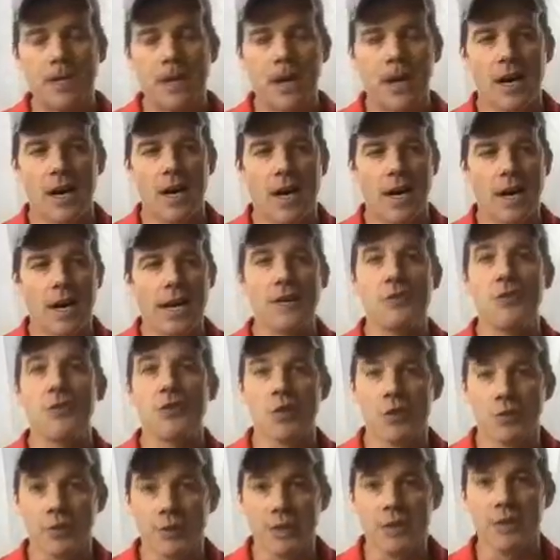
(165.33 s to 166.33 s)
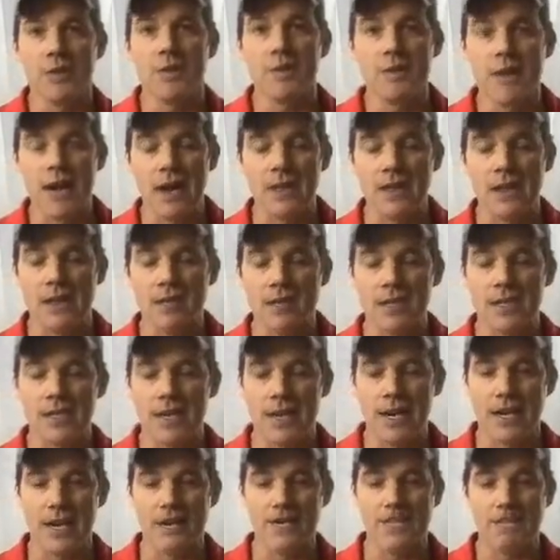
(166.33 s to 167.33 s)
and you start living them out every
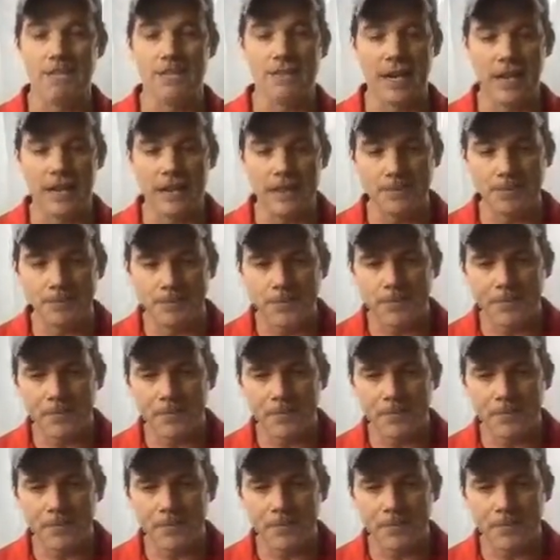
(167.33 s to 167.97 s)
day. Okay.